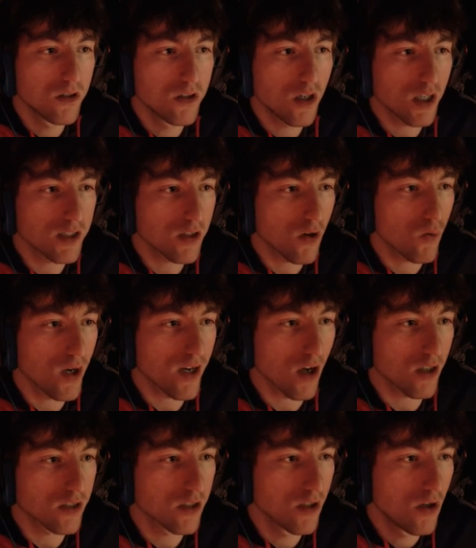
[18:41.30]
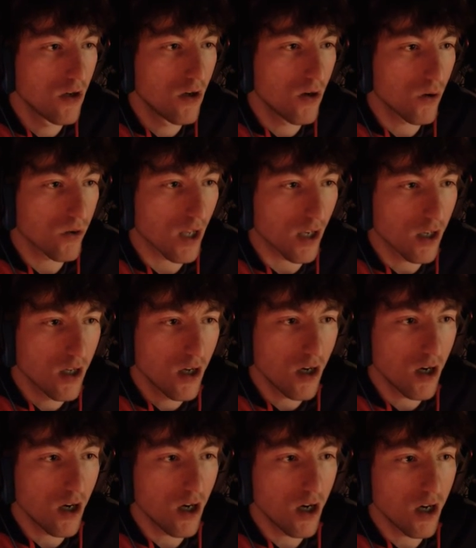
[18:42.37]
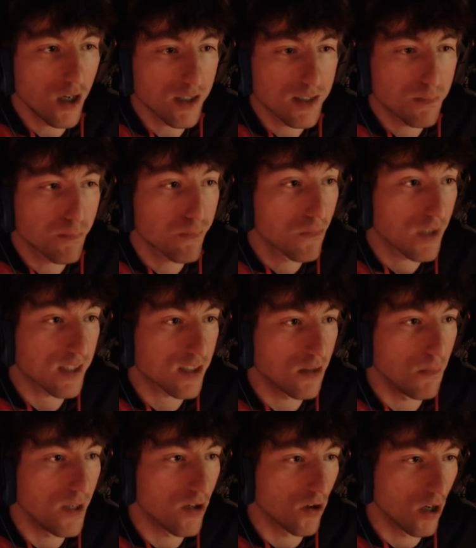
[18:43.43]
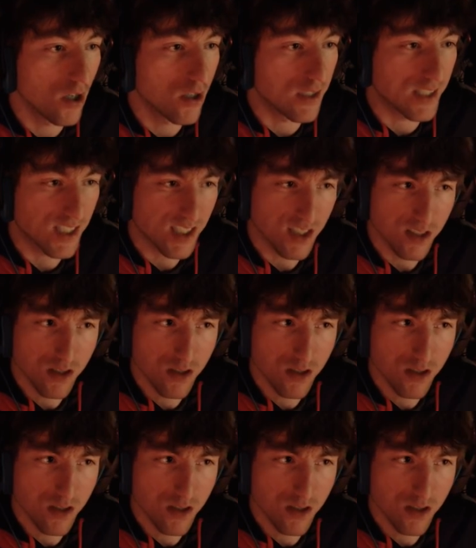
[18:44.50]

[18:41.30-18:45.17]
I saw red eyes. Okay. Uh, it's, it's in the middle, huh? Isn't it?